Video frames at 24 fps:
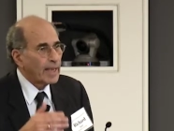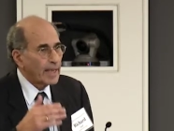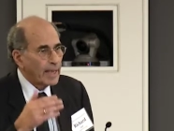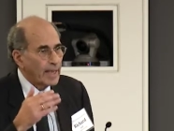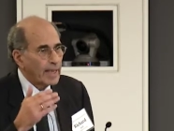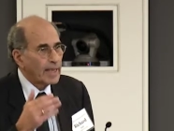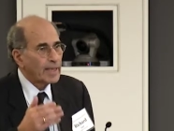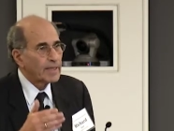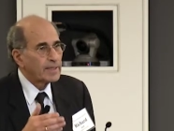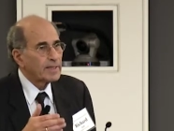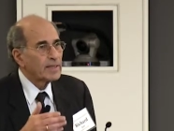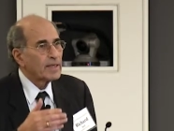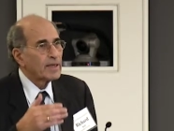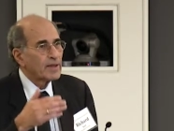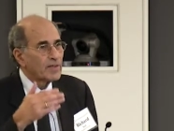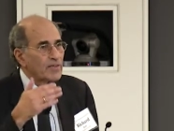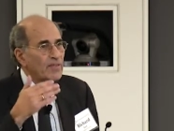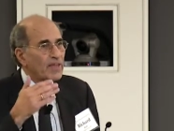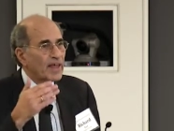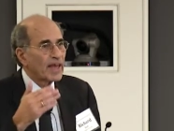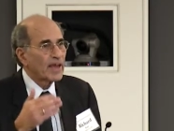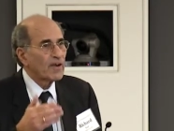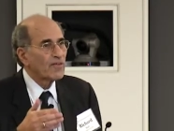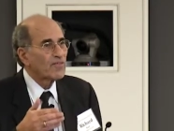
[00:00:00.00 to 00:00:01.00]
in
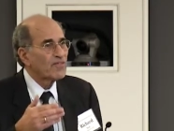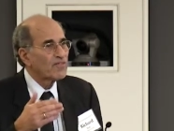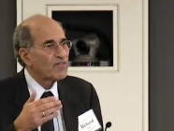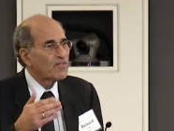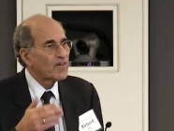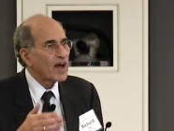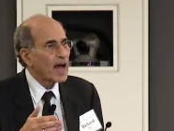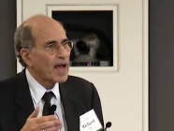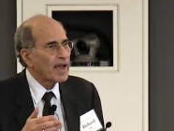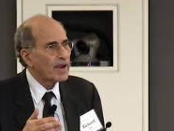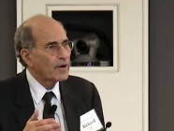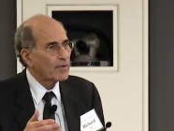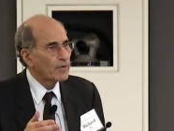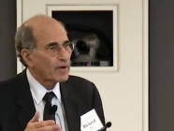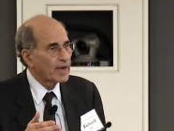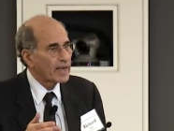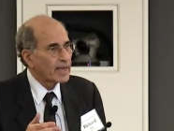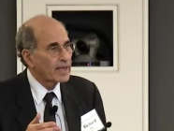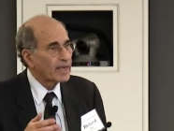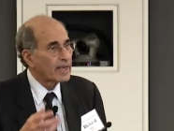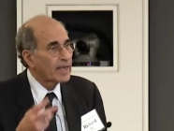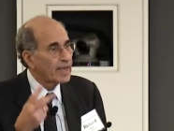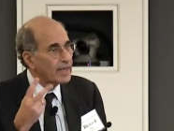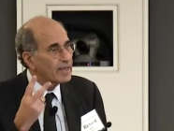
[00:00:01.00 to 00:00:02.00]
their
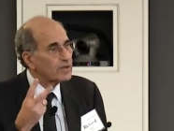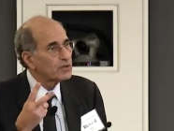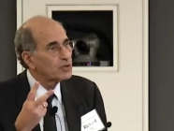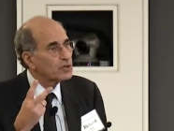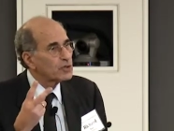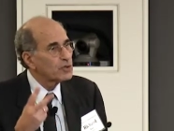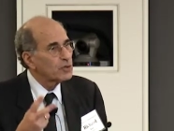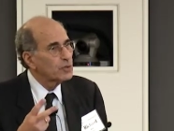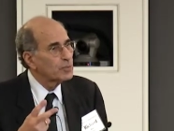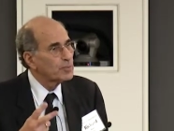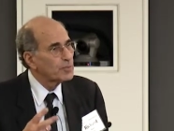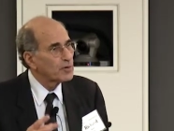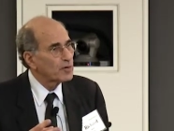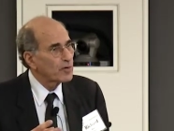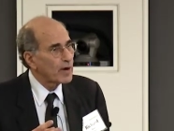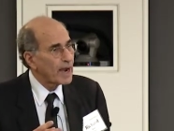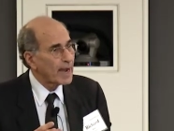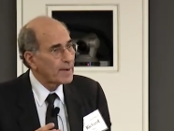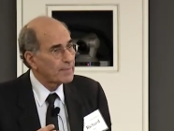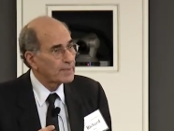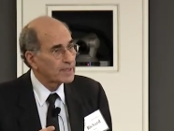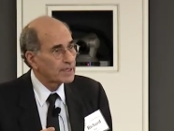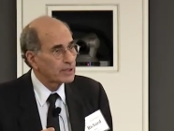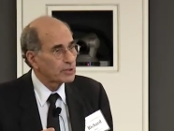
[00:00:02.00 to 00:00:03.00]
firing in two
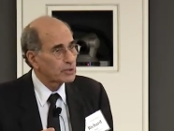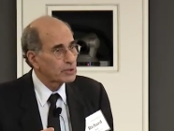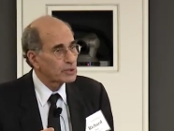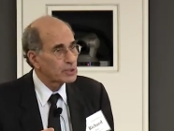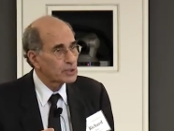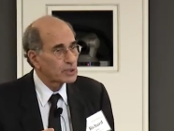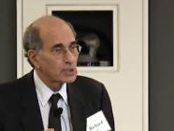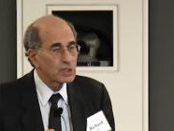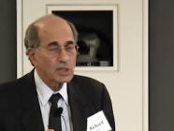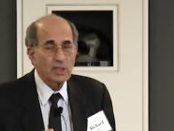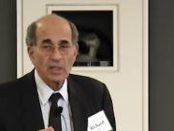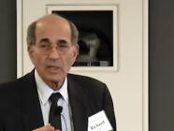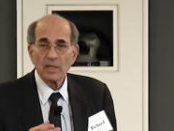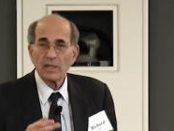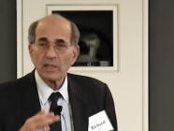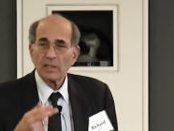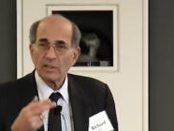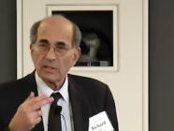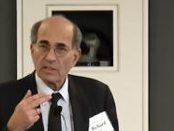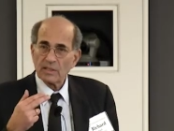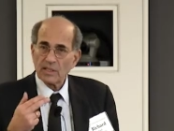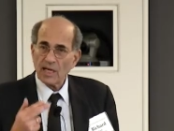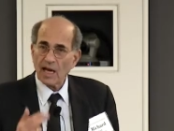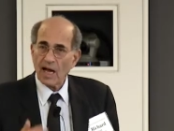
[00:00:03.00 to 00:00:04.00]
parameters
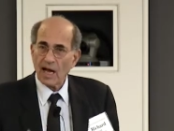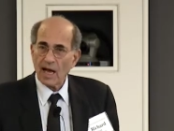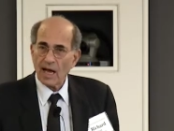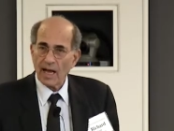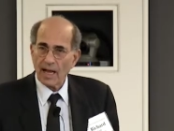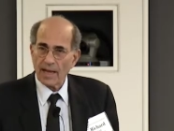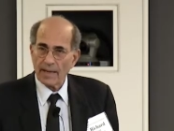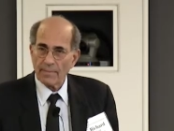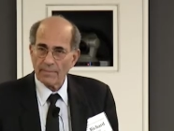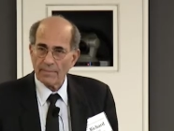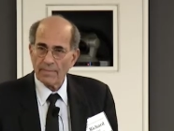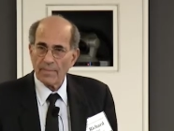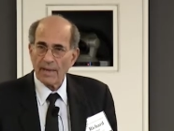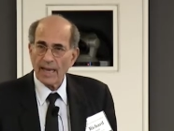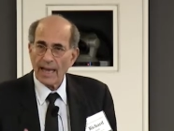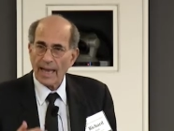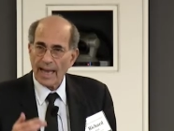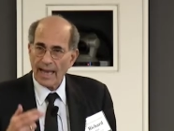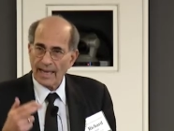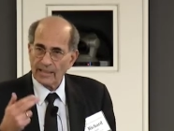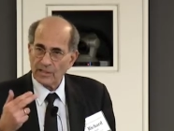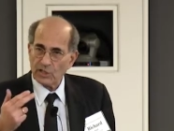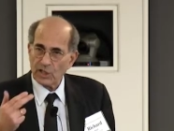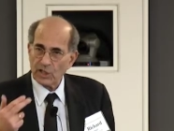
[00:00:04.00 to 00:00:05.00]
time
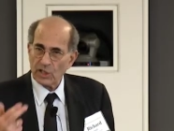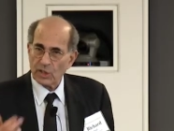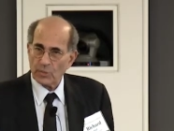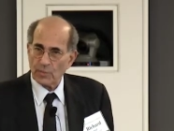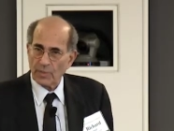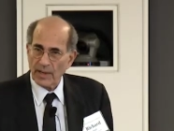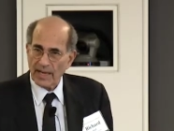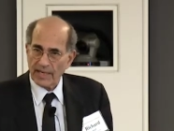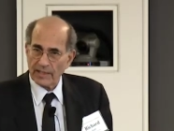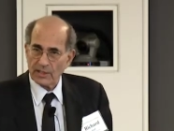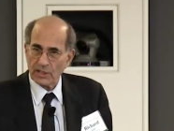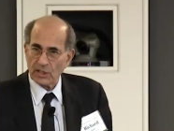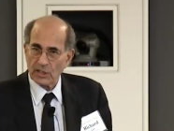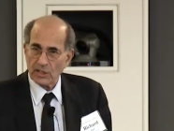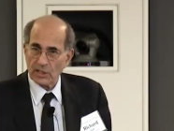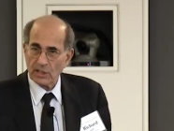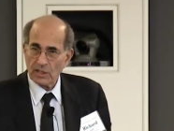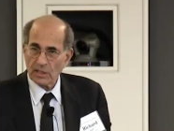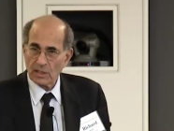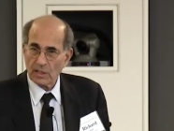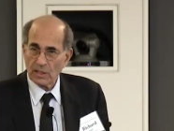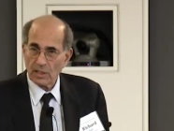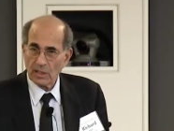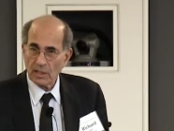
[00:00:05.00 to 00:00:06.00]
and space.
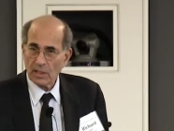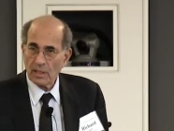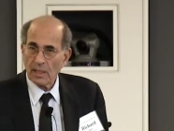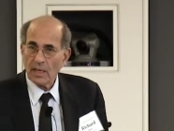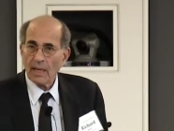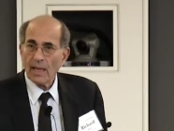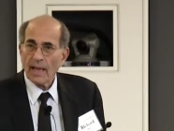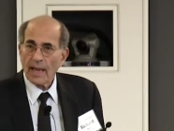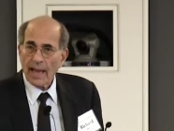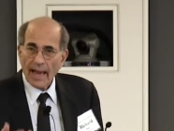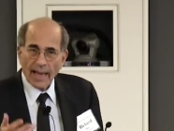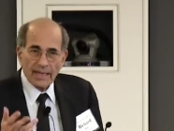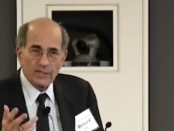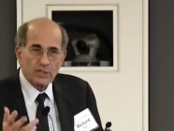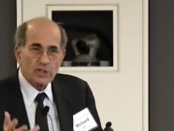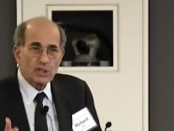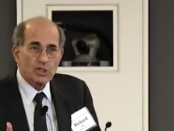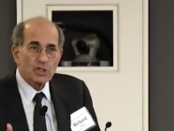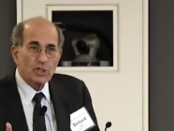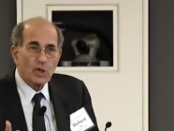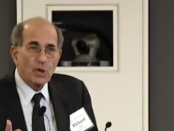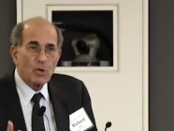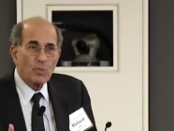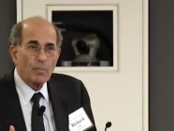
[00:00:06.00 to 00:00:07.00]
And
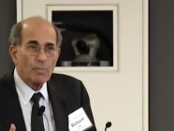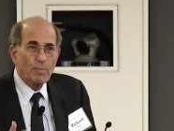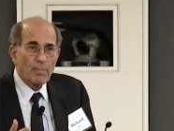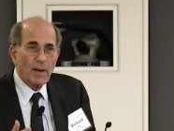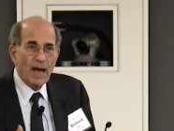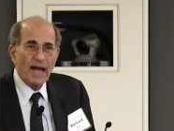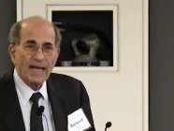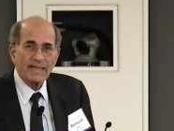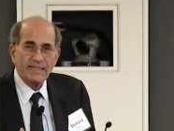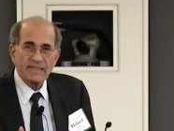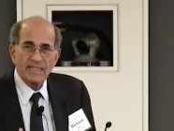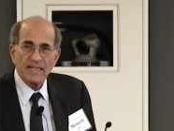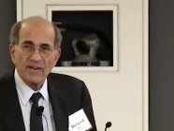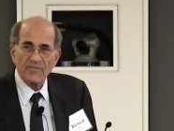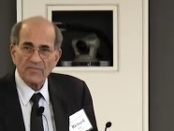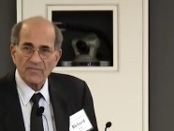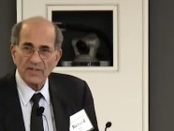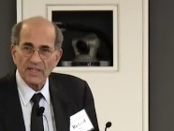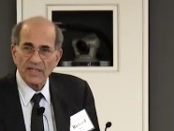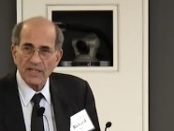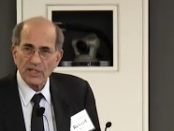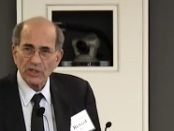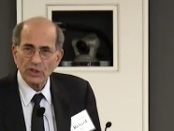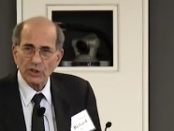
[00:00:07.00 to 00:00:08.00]
so, by
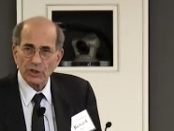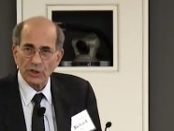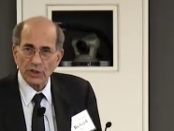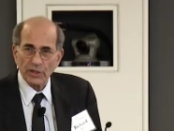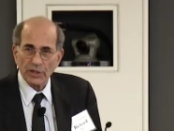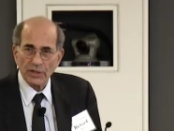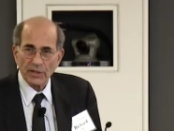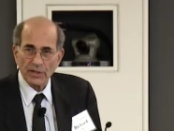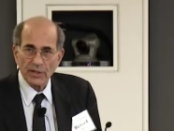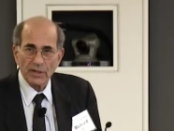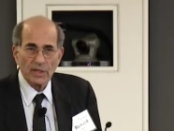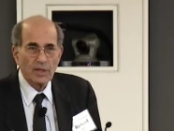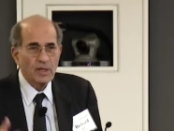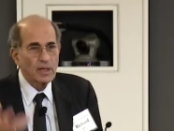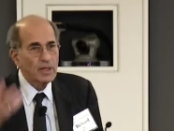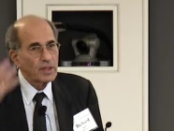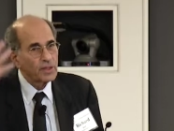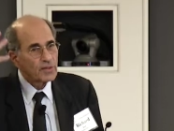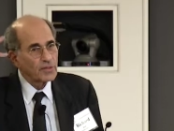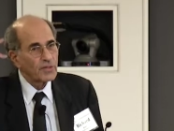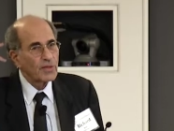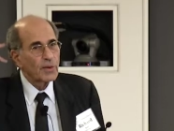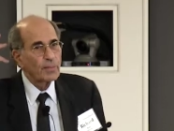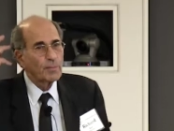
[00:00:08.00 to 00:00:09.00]
definition,
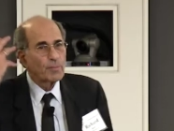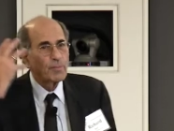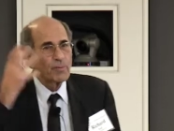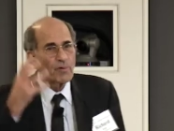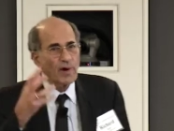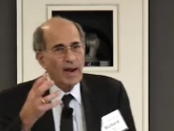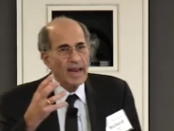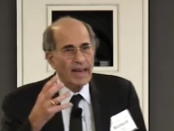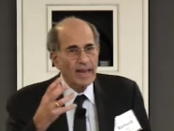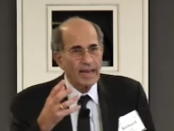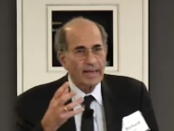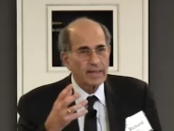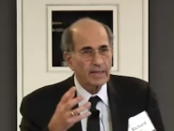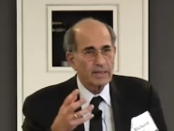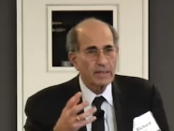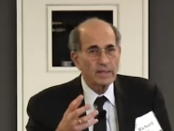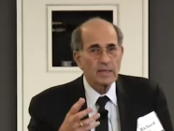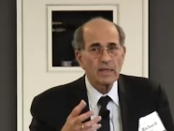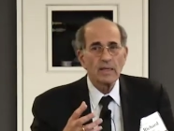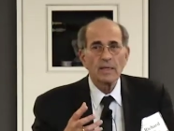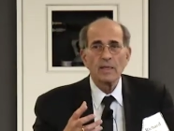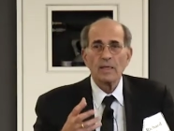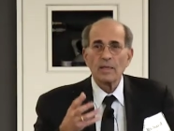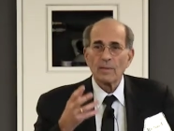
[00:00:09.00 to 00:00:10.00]
the
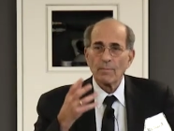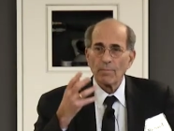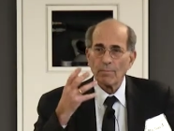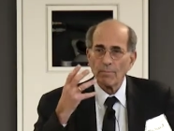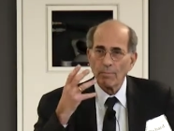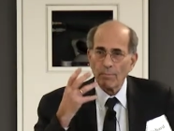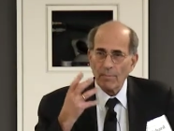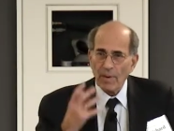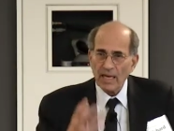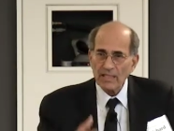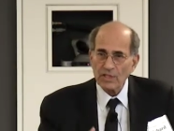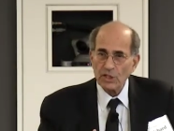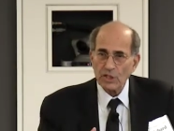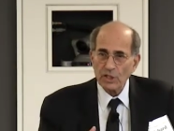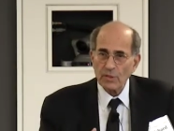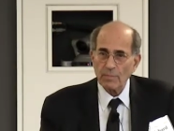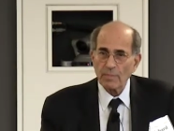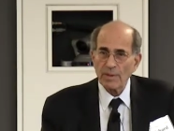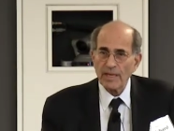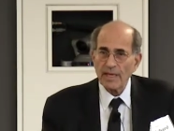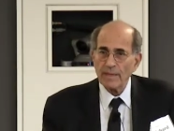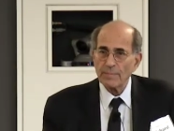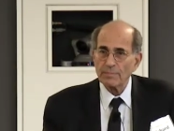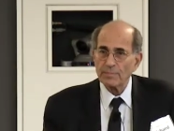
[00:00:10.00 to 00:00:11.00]
brain
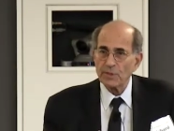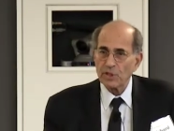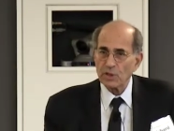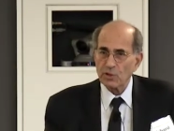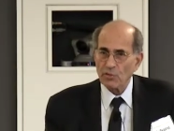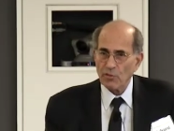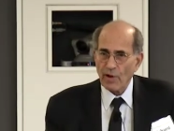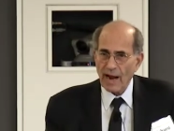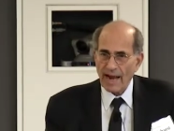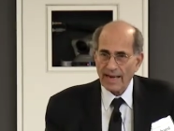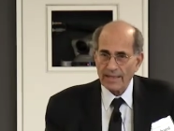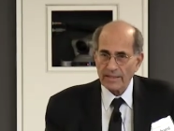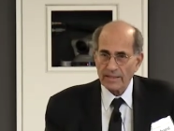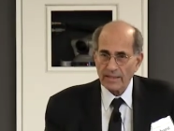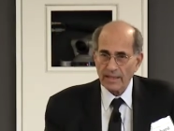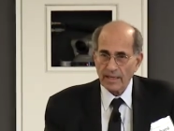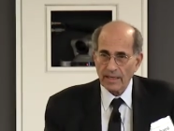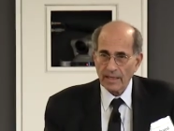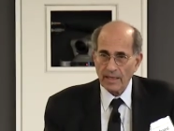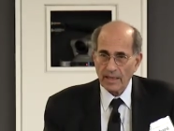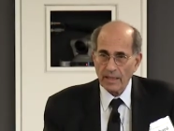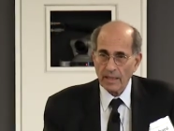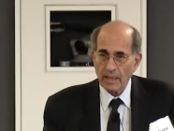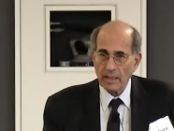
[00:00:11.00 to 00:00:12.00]
must be
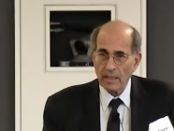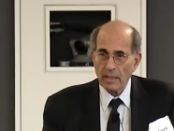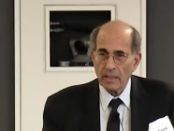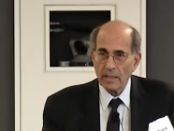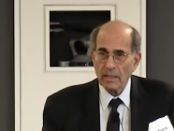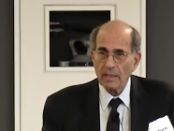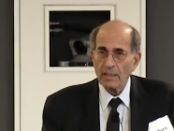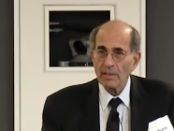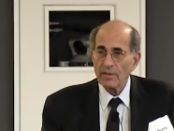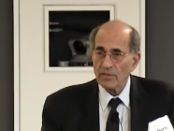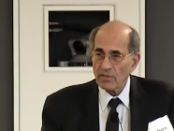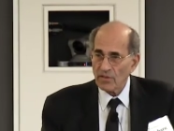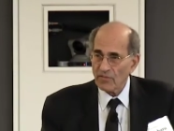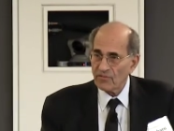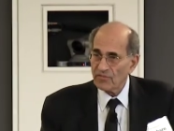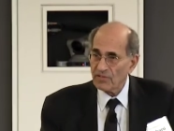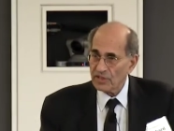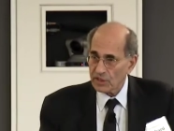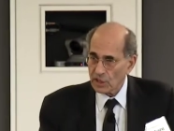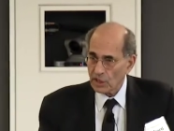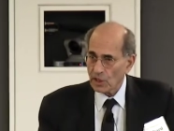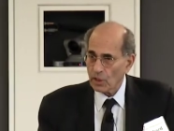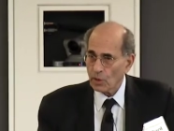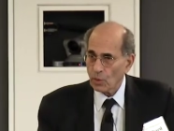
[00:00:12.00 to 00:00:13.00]
abstracting the
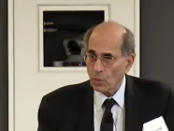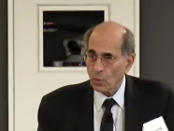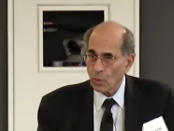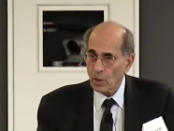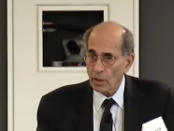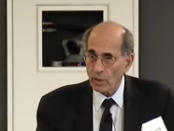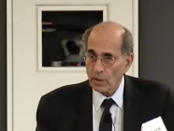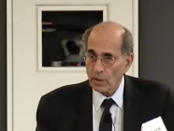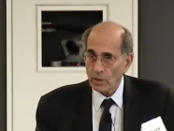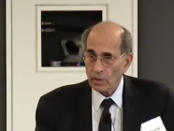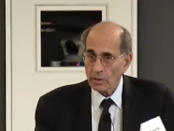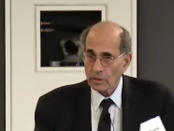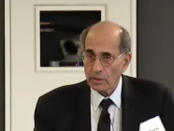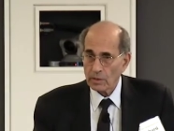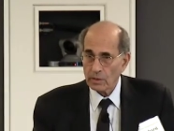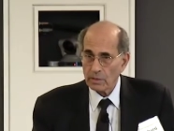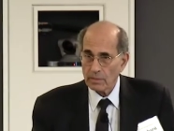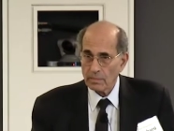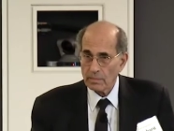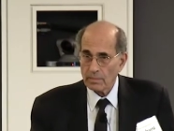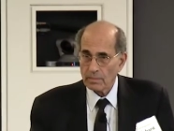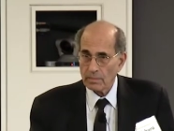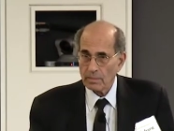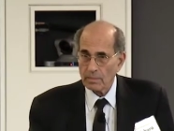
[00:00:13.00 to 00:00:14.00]
physical world.
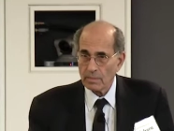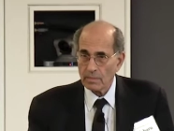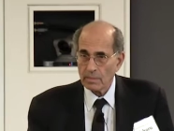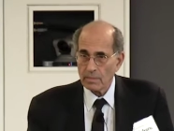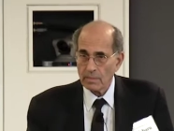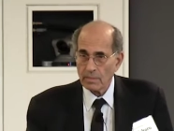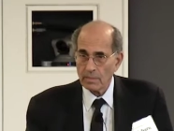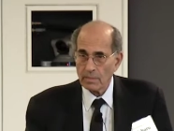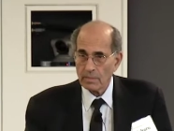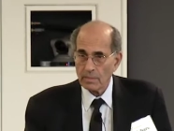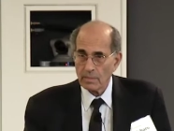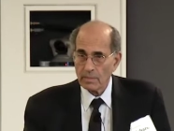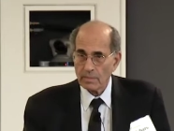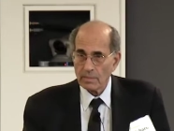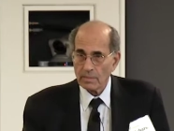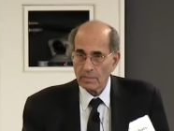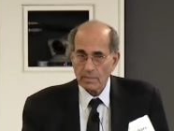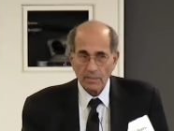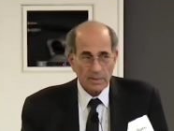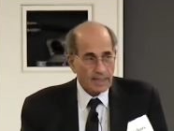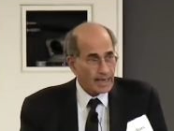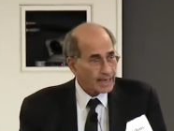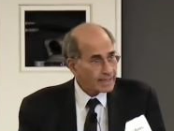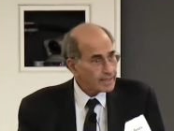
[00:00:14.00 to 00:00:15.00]

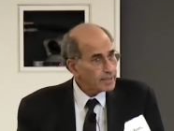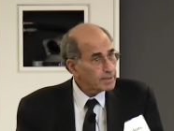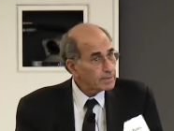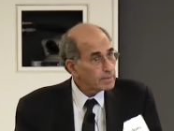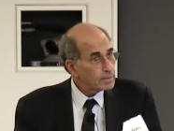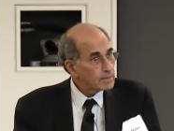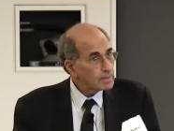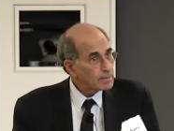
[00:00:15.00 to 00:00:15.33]
Got it?